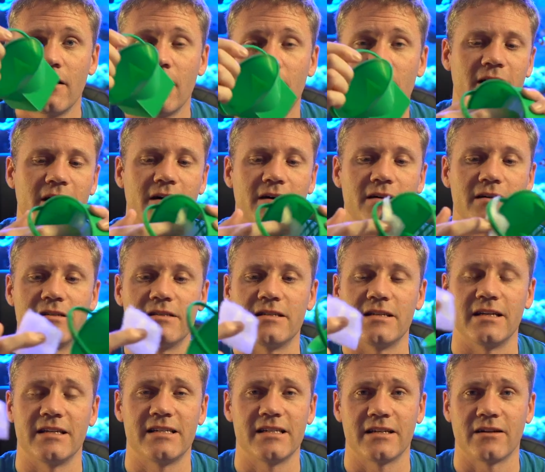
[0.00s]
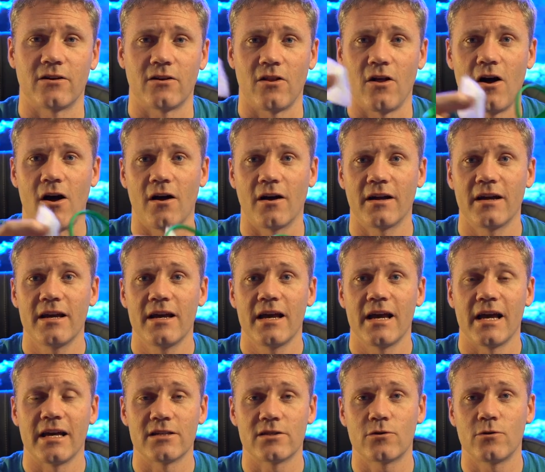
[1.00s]
because it didn't clog
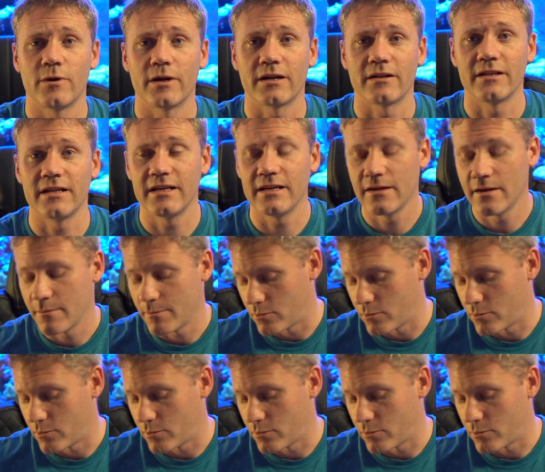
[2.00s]
as quickly.